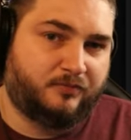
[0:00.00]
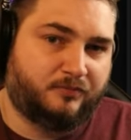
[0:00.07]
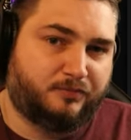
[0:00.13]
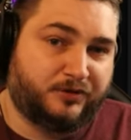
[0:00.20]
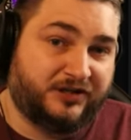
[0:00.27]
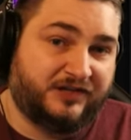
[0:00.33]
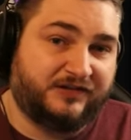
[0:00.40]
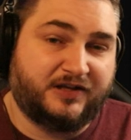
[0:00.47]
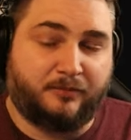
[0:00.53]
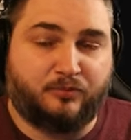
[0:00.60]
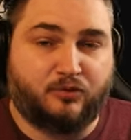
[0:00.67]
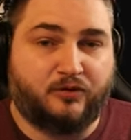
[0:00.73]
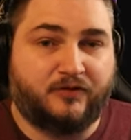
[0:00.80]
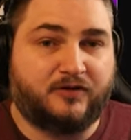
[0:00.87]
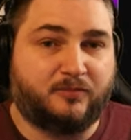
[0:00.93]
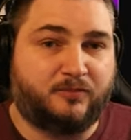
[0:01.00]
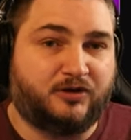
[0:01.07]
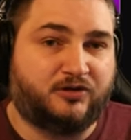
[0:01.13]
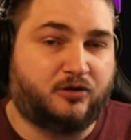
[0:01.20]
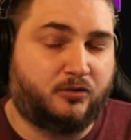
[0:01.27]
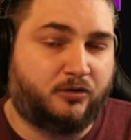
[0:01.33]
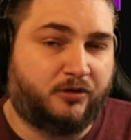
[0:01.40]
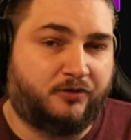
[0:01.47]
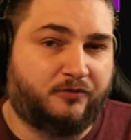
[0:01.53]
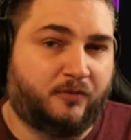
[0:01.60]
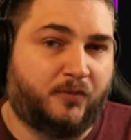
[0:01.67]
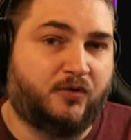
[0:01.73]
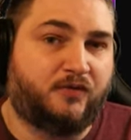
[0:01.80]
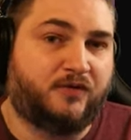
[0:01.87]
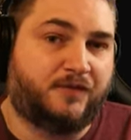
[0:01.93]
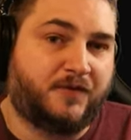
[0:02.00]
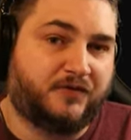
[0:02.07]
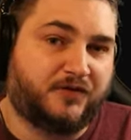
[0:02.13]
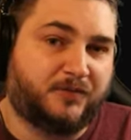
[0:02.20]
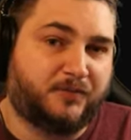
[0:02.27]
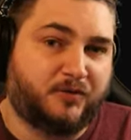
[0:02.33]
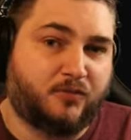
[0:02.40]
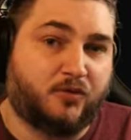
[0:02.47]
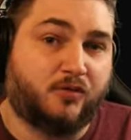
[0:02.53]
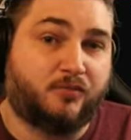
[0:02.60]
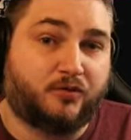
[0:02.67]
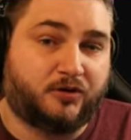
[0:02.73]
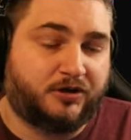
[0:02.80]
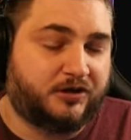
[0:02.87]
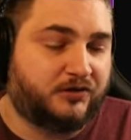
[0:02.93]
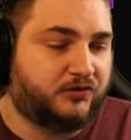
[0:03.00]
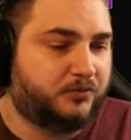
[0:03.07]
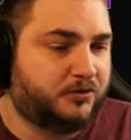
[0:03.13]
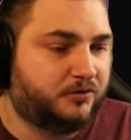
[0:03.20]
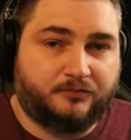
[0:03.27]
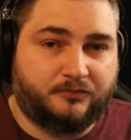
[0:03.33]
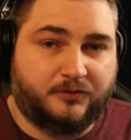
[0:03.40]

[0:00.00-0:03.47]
But these 10 points could be totally removed if there's something more important elsewhere.